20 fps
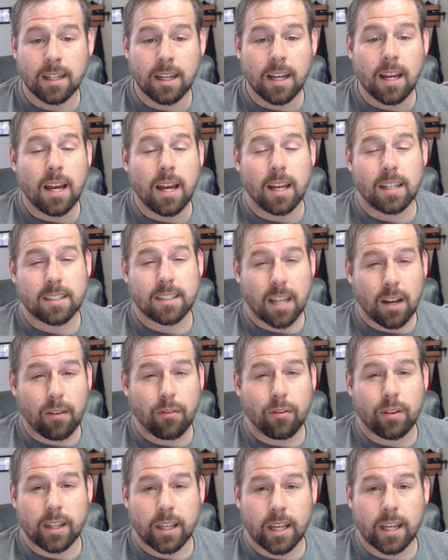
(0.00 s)
and
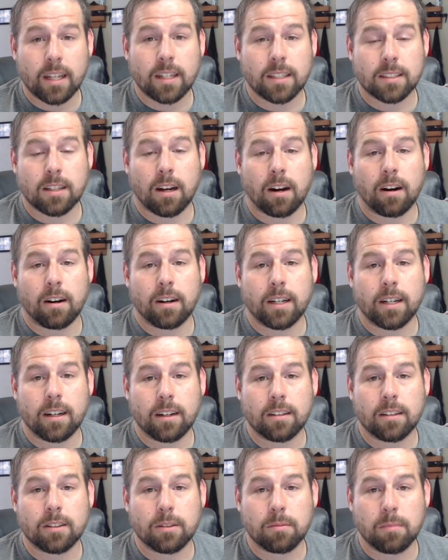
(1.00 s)
definitely hit us hard here
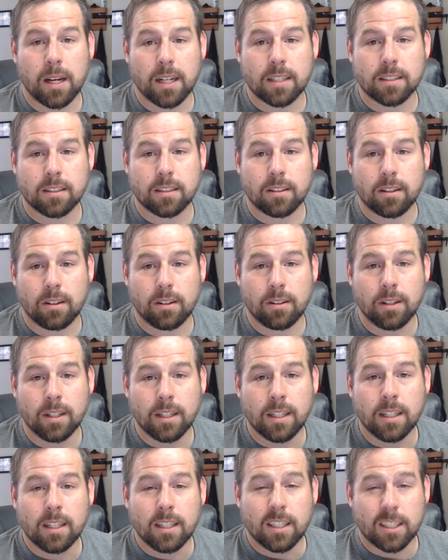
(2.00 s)
in New Mexico,
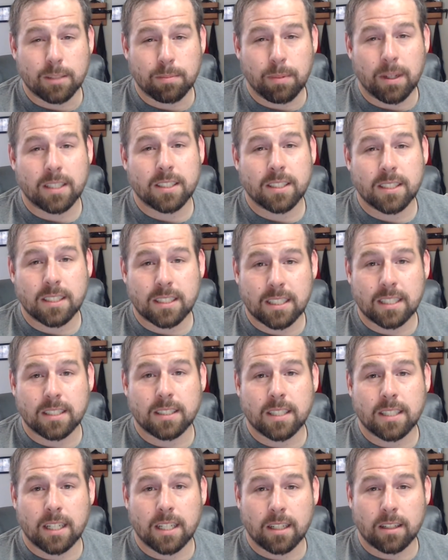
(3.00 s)
especially since
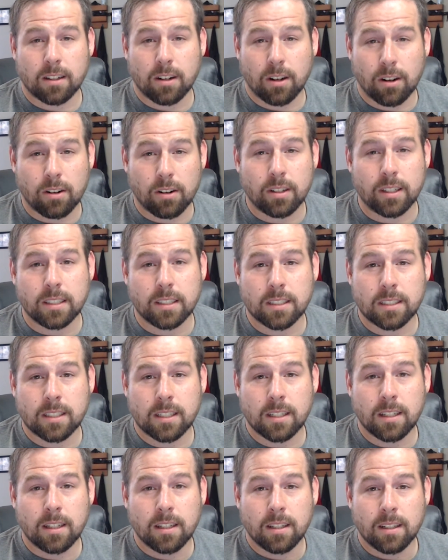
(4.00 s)
they encouraged
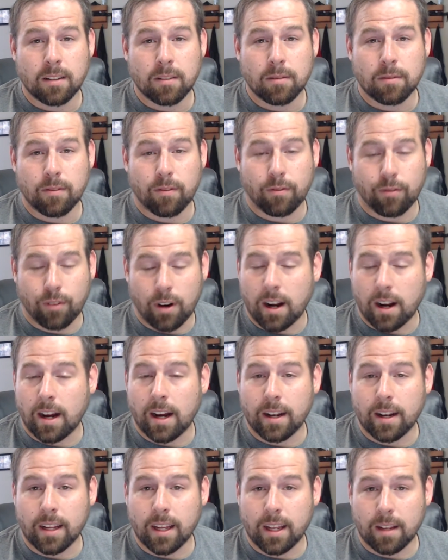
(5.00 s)

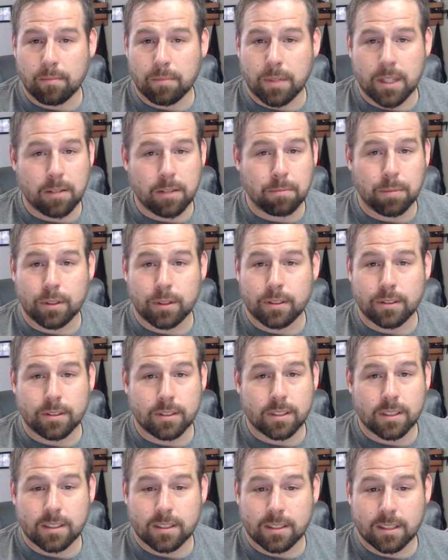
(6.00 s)
fraud and people
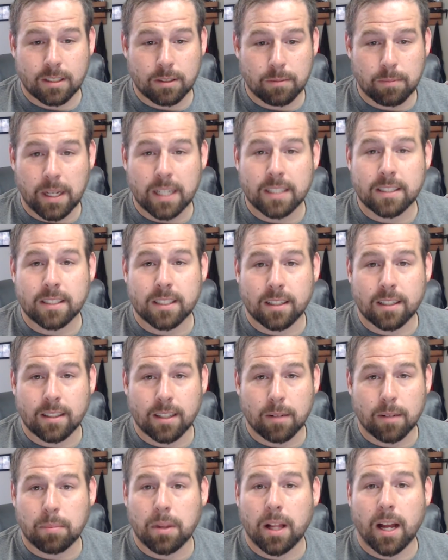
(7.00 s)
to basically
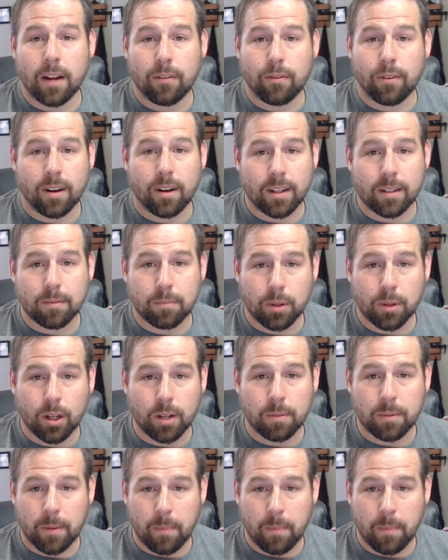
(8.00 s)
apply for unemployment.